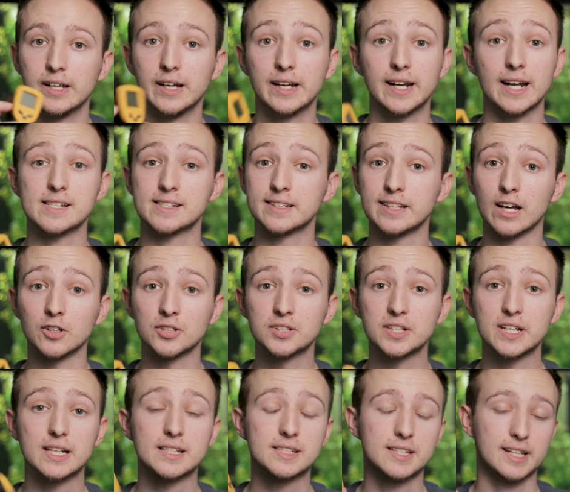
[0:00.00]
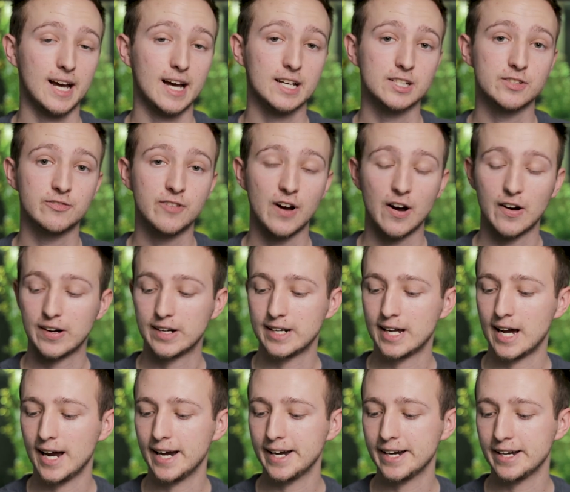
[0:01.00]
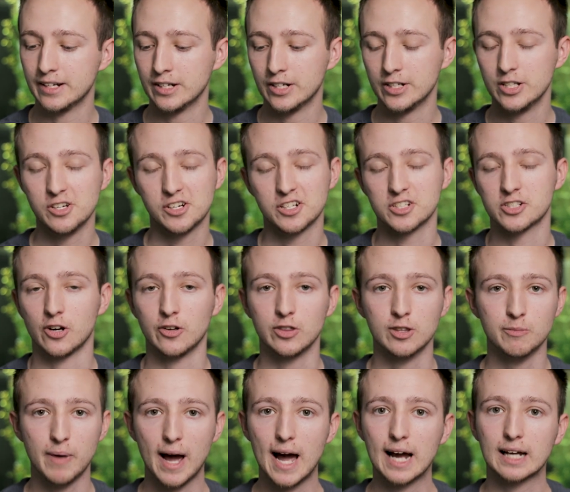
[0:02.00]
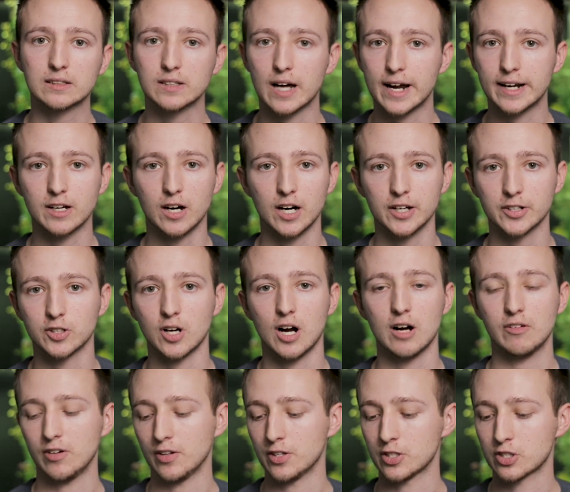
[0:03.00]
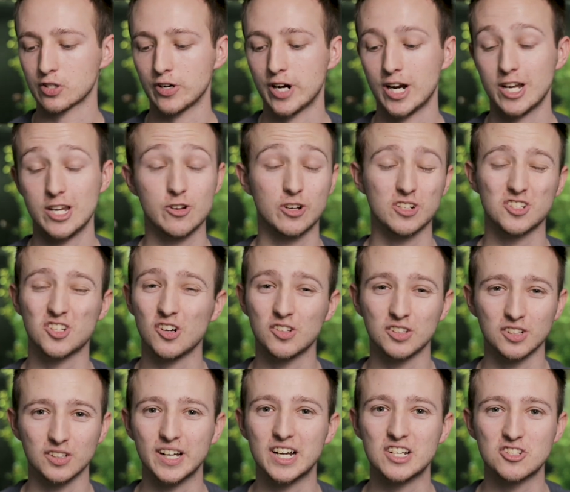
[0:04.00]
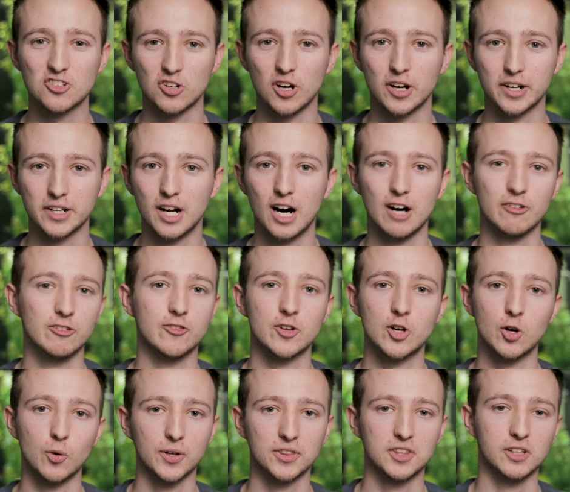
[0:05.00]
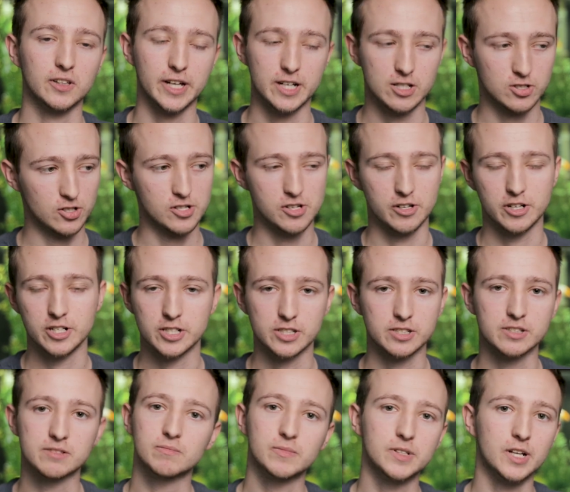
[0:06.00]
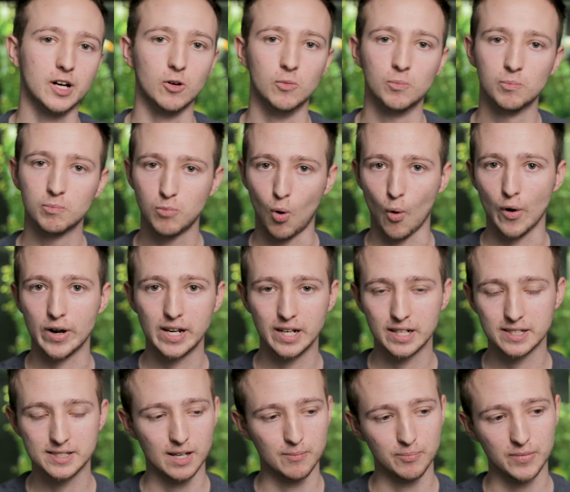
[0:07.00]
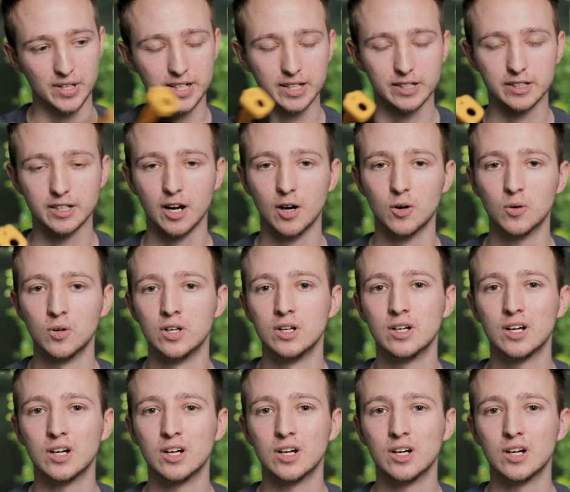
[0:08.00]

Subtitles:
It has Celsius, it has Fahrenheit. You can turn the backlight on or off on the screen. You can turn the laser on and off. If you don't want the laser, you can just, you know, point it at something and go.